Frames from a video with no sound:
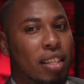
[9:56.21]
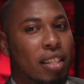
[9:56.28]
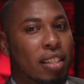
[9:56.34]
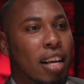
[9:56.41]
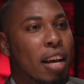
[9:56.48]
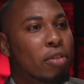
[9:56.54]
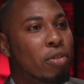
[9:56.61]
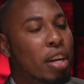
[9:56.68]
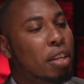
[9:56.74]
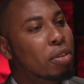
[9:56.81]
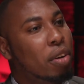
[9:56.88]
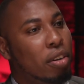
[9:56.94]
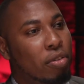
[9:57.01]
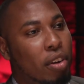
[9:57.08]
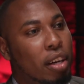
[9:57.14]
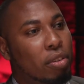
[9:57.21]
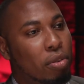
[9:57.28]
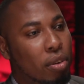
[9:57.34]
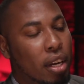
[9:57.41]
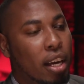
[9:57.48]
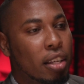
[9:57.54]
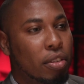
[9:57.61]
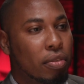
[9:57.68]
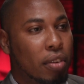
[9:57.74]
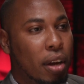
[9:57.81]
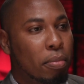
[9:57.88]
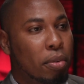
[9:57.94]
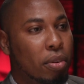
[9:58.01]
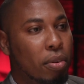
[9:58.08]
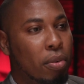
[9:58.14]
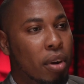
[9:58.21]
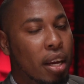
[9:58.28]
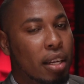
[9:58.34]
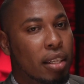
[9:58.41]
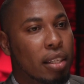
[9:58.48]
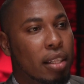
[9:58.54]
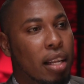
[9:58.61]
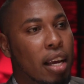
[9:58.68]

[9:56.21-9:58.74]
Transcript: they are trying to attract all kinds of capital, right,